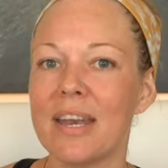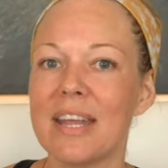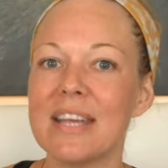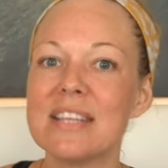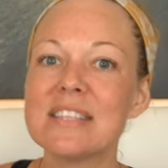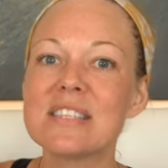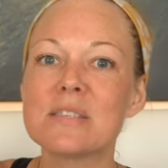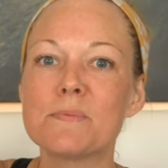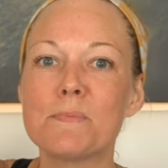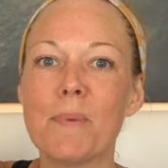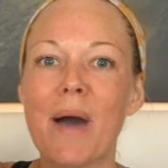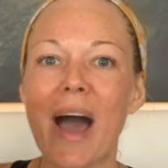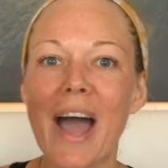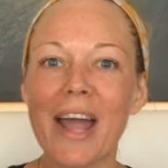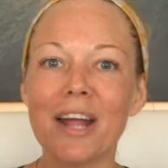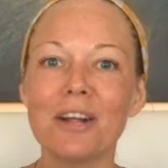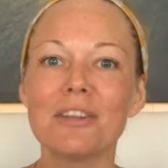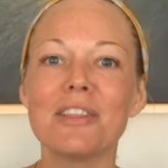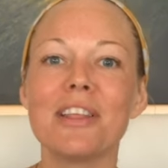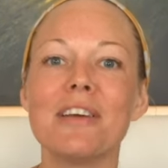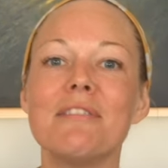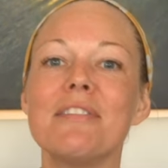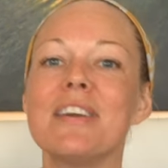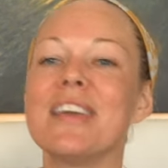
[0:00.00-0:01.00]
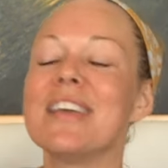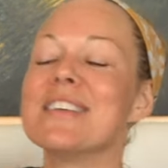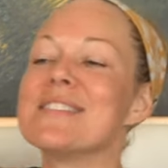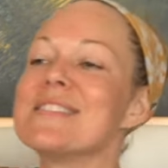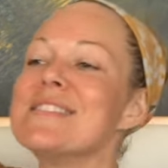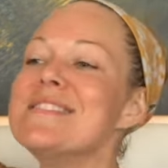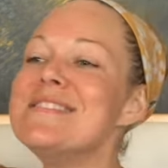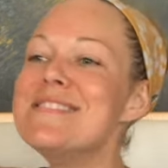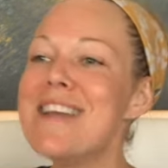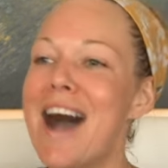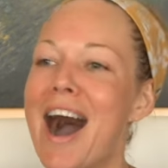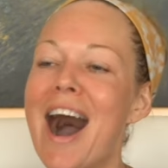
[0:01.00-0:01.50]
Inspired living is
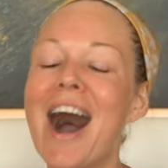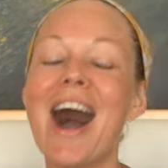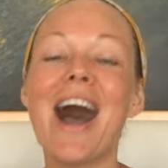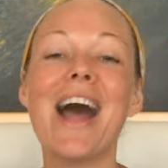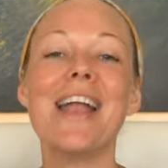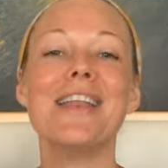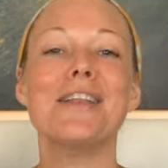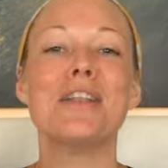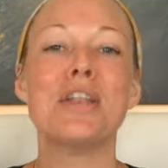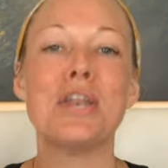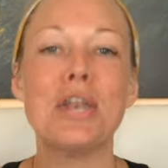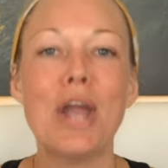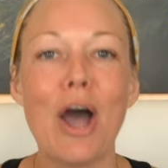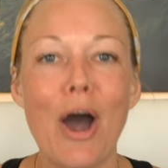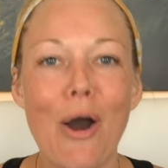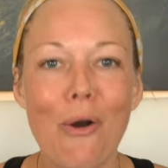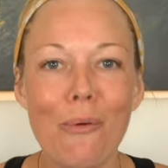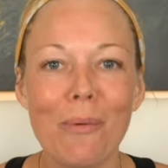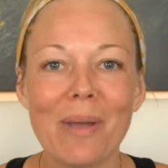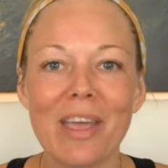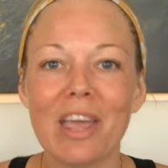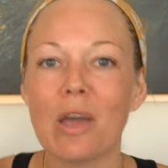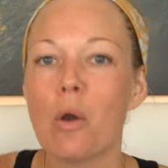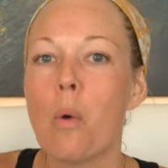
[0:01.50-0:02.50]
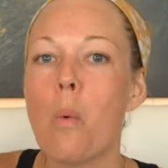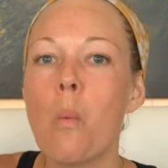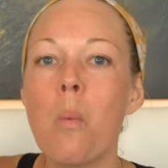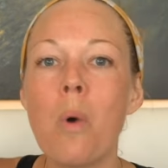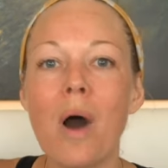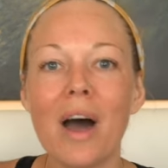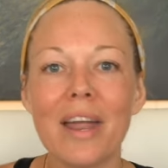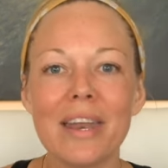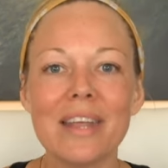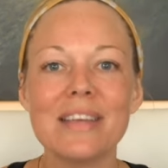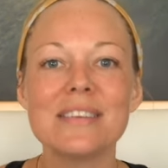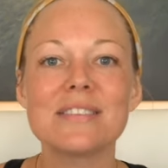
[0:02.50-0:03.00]
not knowing
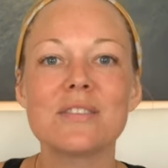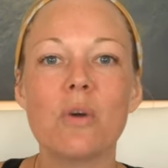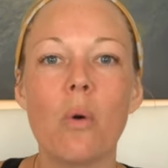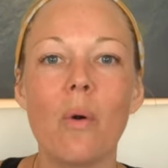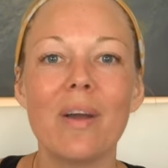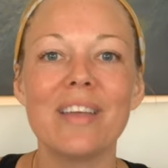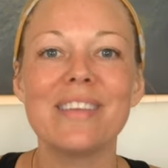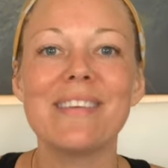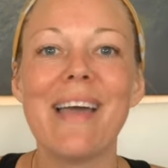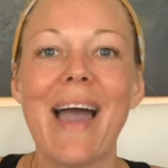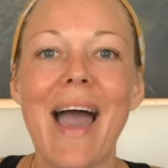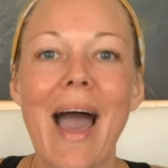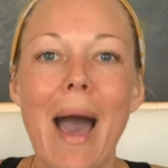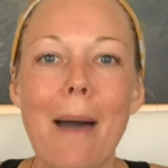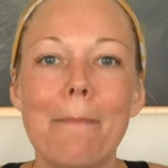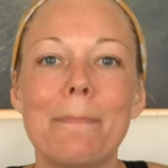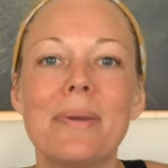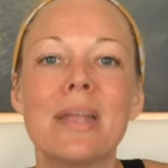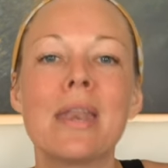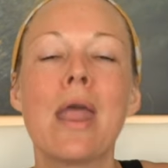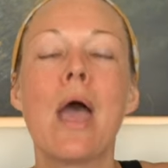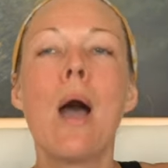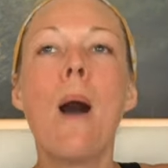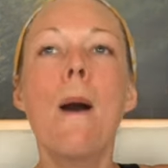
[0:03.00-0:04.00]
what is going to happen